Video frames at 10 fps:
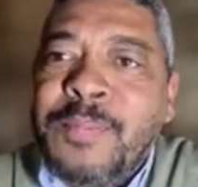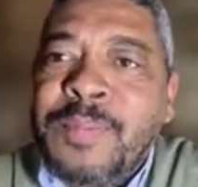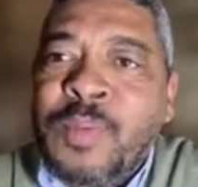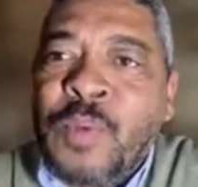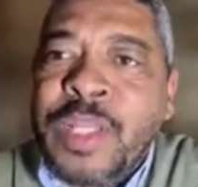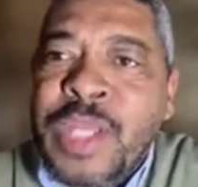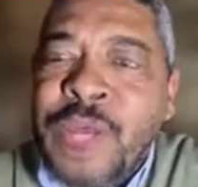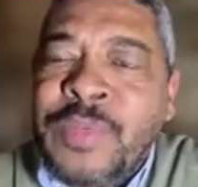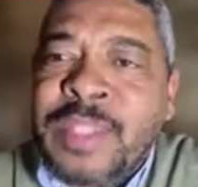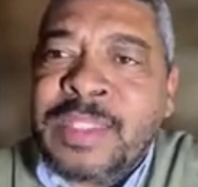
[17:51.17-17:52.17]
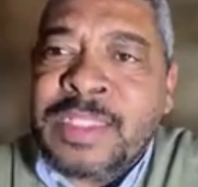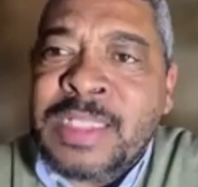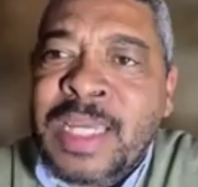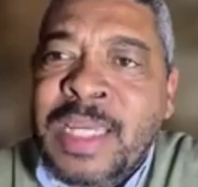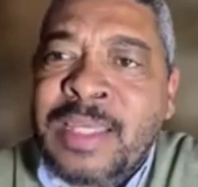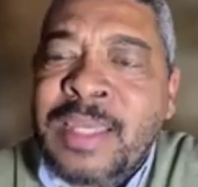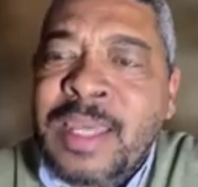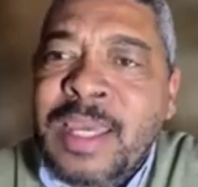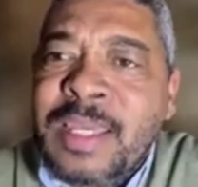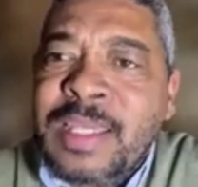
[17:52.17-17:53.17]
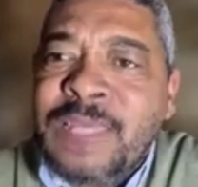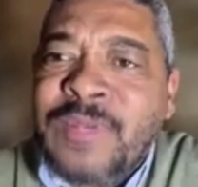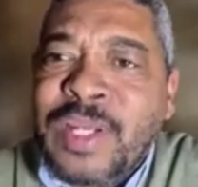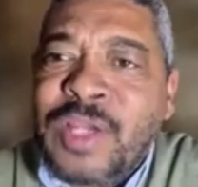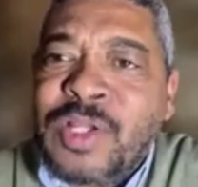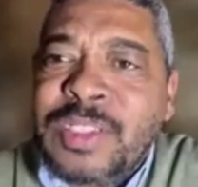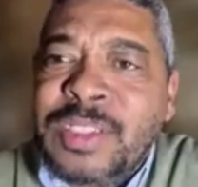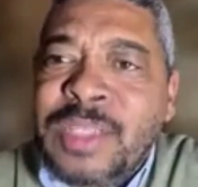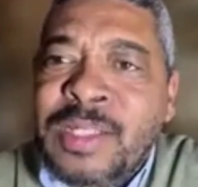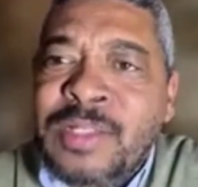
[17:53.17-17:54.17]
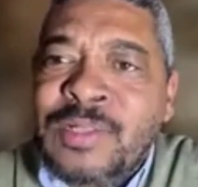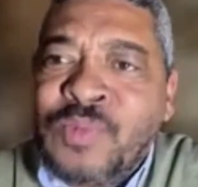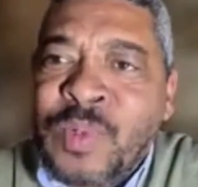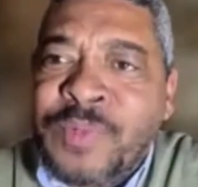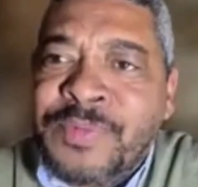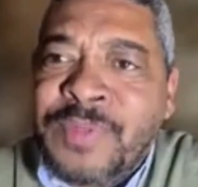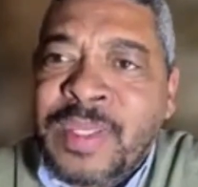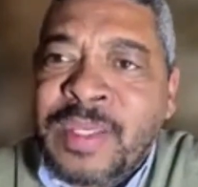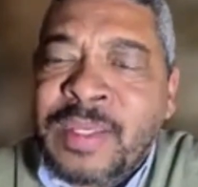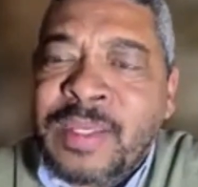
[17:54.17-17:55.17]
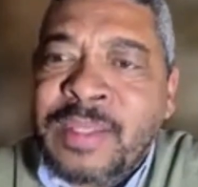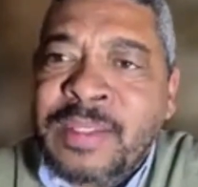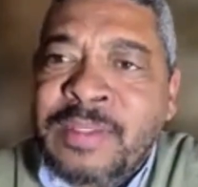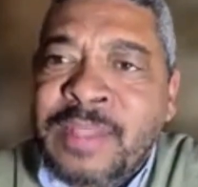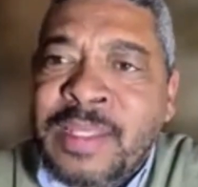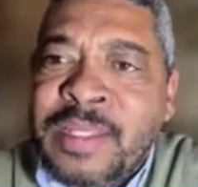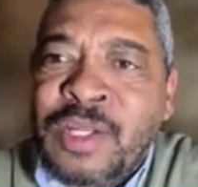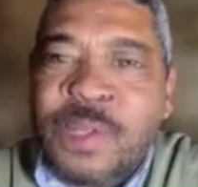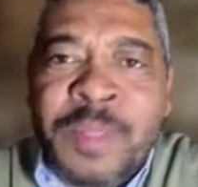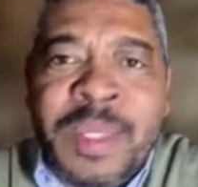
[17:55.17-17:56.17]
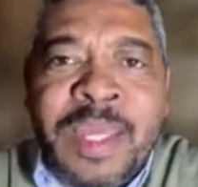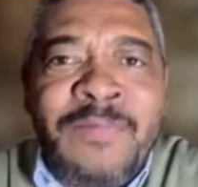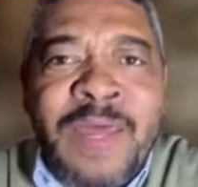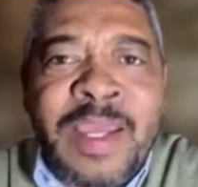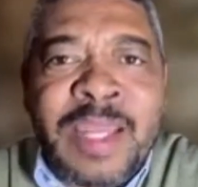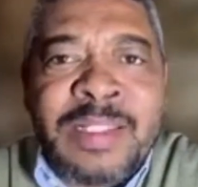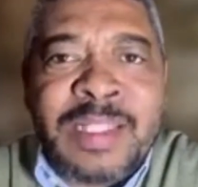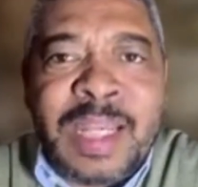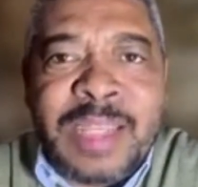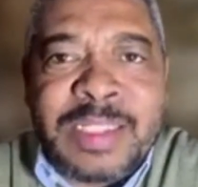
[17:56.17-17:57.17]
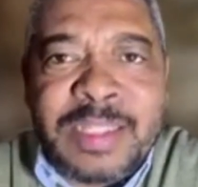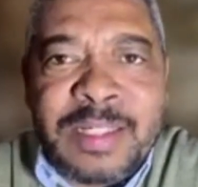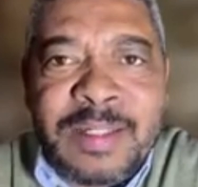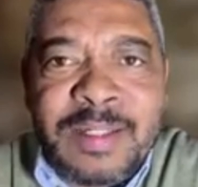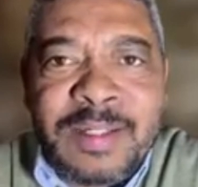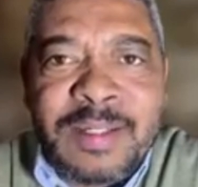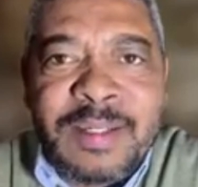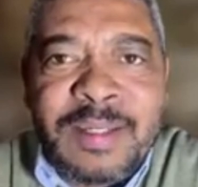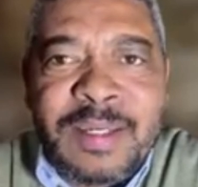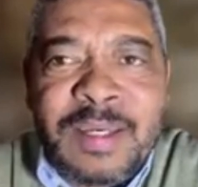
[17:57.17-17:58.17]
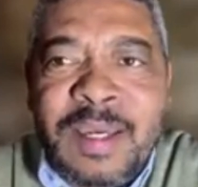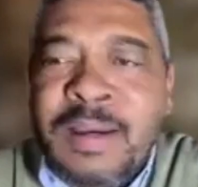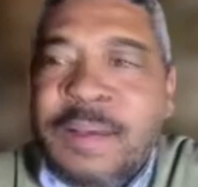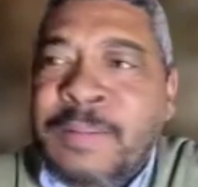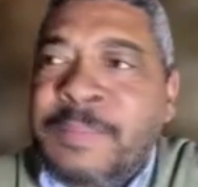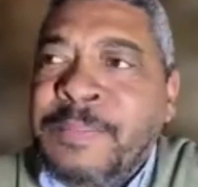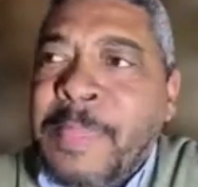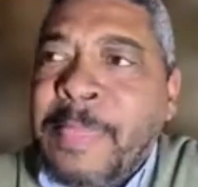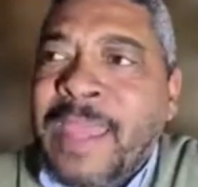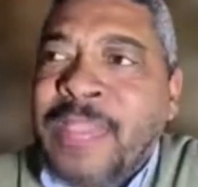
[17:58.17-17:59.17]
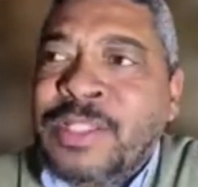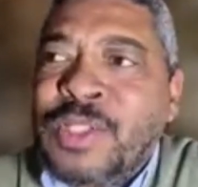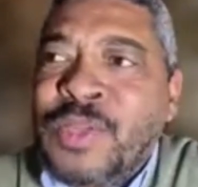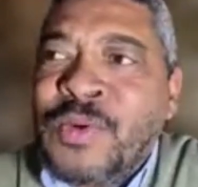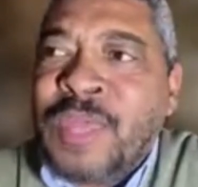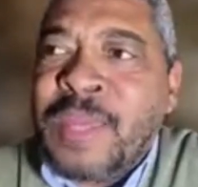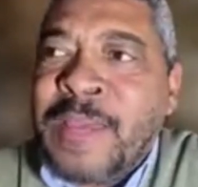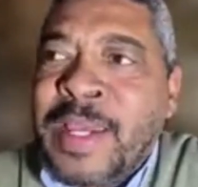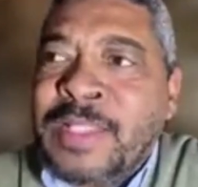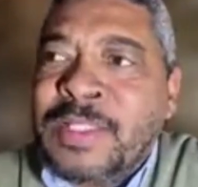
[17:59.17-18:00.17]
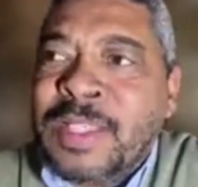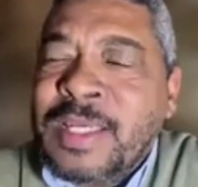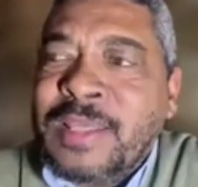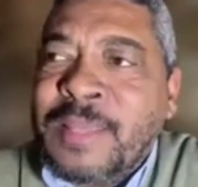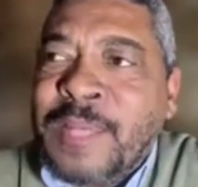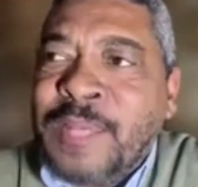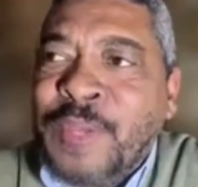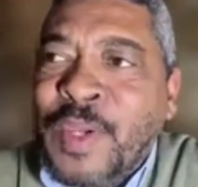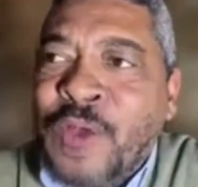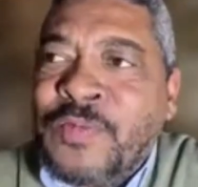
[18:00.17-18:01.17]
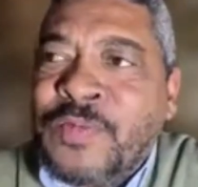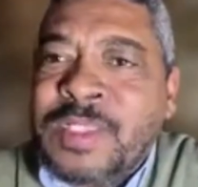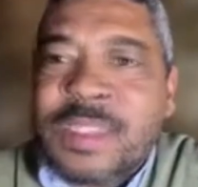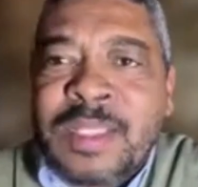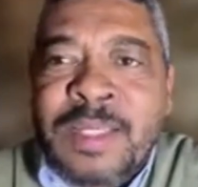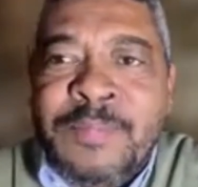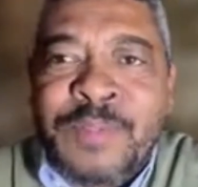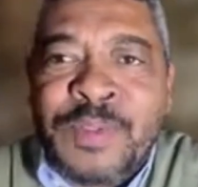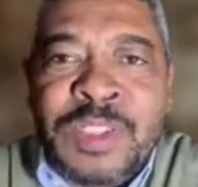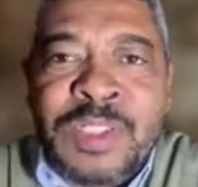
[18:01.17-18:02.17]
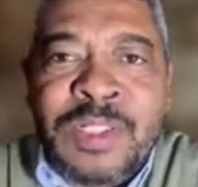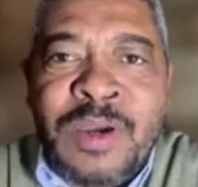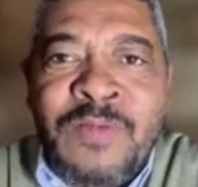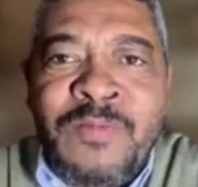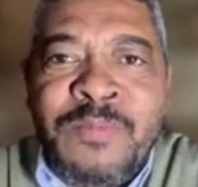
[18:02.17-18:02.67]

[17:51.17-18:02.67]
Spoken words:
We know that the DA is very concerned with the economic and finance cluster. And so they might be offered a position of